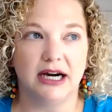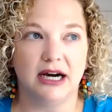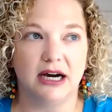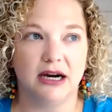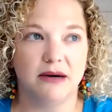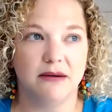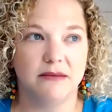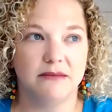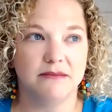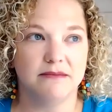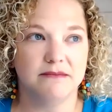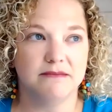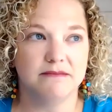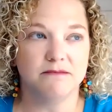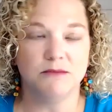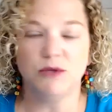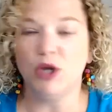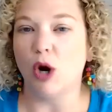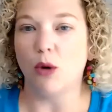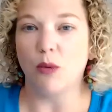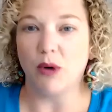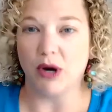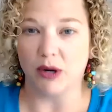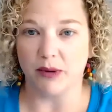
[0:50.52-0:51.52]
um,
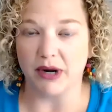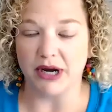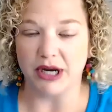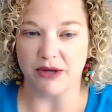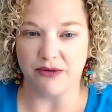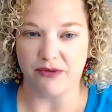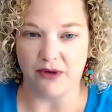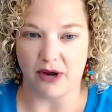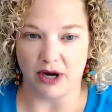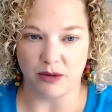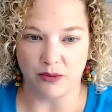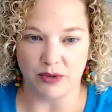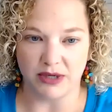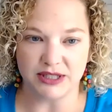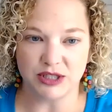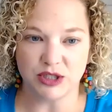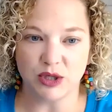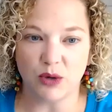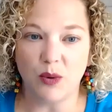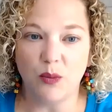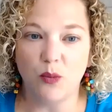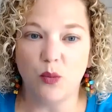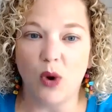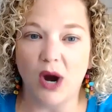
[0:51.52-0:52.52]
nowhere where you thought it was.
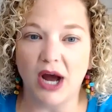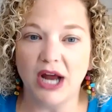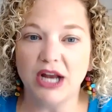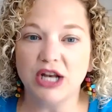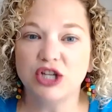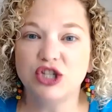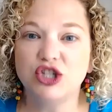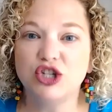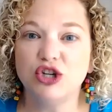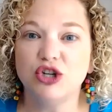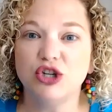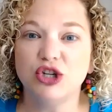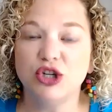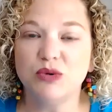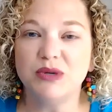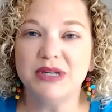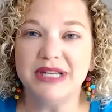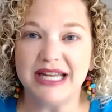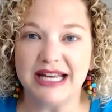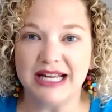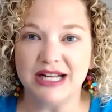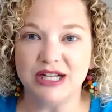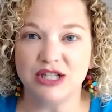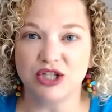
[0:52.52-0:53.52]
So, what do you
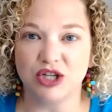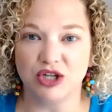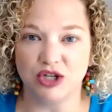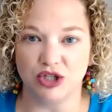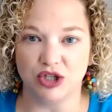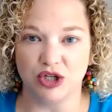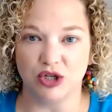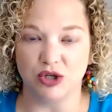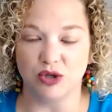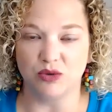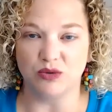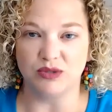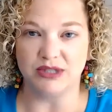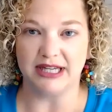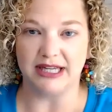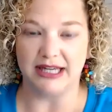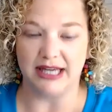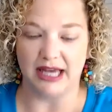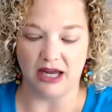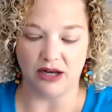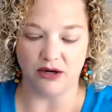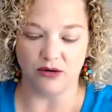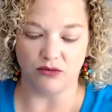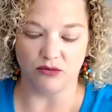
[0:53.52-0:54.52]
need to do to
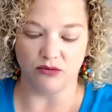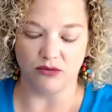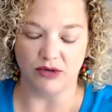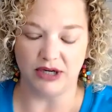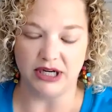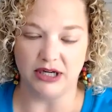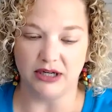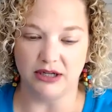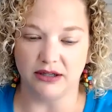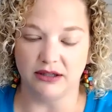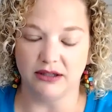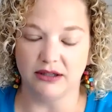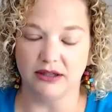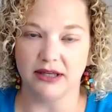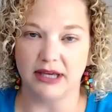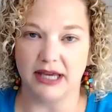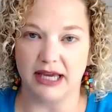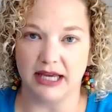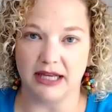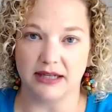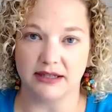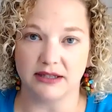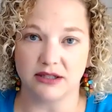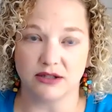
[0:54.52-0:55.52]
get real
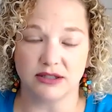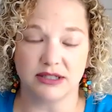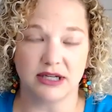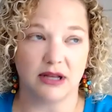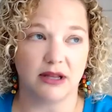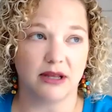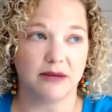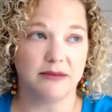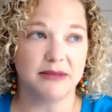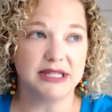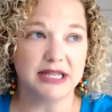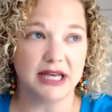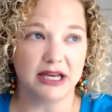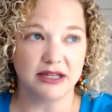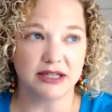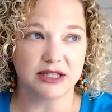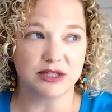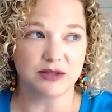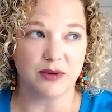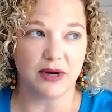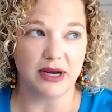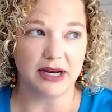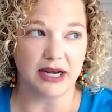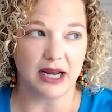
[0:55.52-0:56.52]
answers? Now, let me tell you
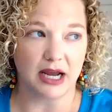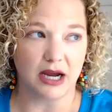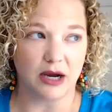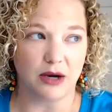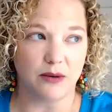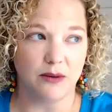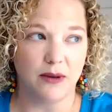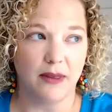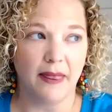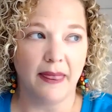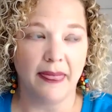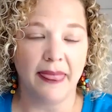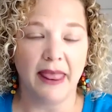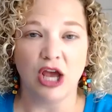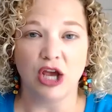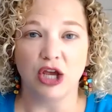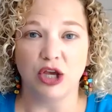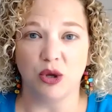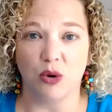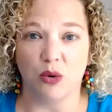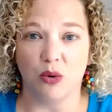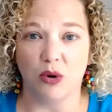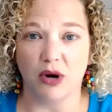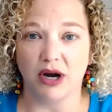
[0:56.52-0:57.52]
this right now
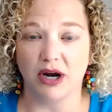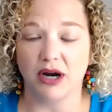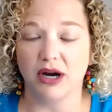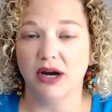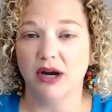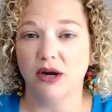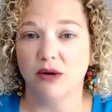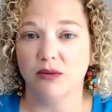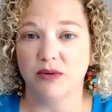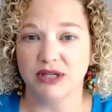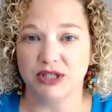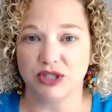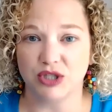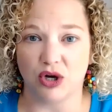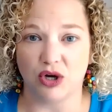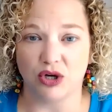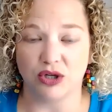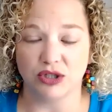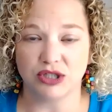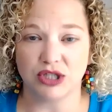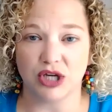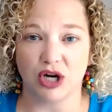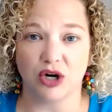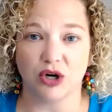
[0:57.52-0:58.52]
your
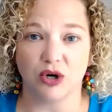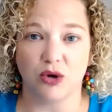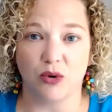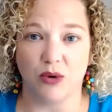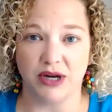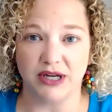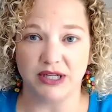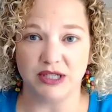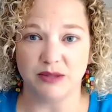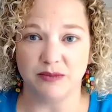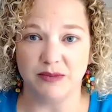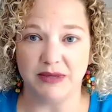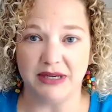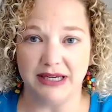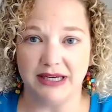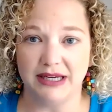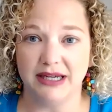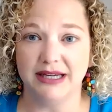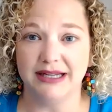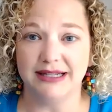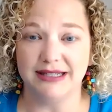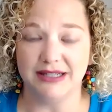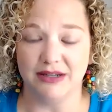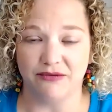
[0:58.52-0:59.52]
results are going to be
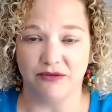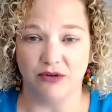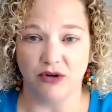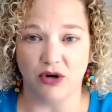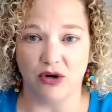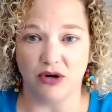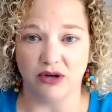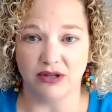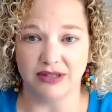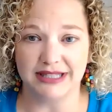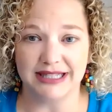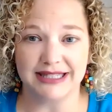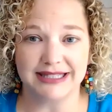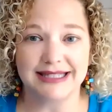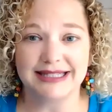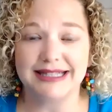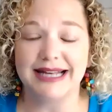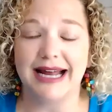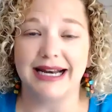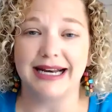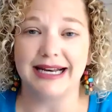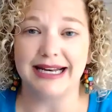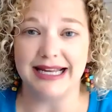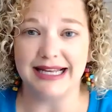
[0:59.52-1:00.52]
difficult. This is
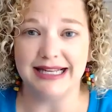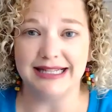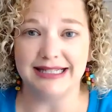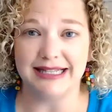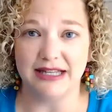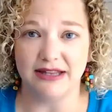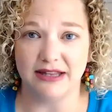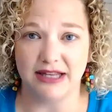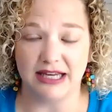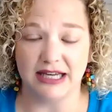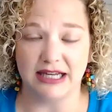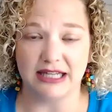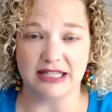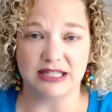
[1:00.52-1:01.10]
not an easy thing,